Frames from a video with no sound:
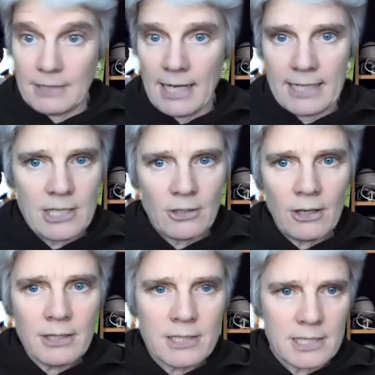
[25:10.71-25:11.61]

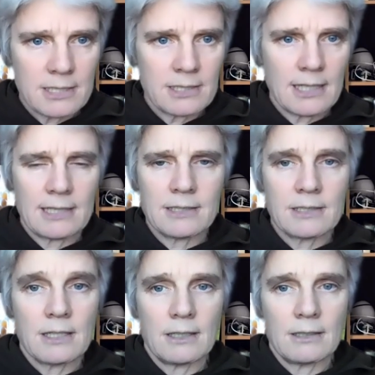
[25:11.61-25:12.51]
ideologies.
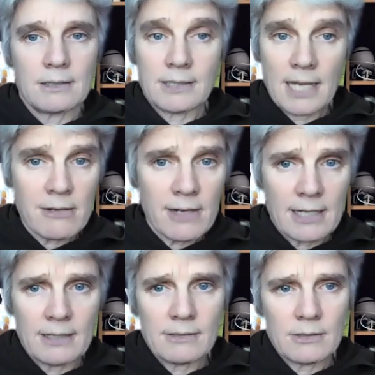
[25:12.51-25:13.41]
It's
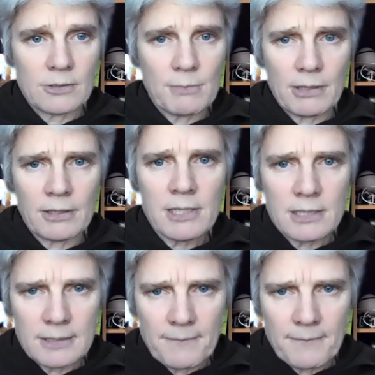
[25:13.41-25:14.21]
scary, to be honest.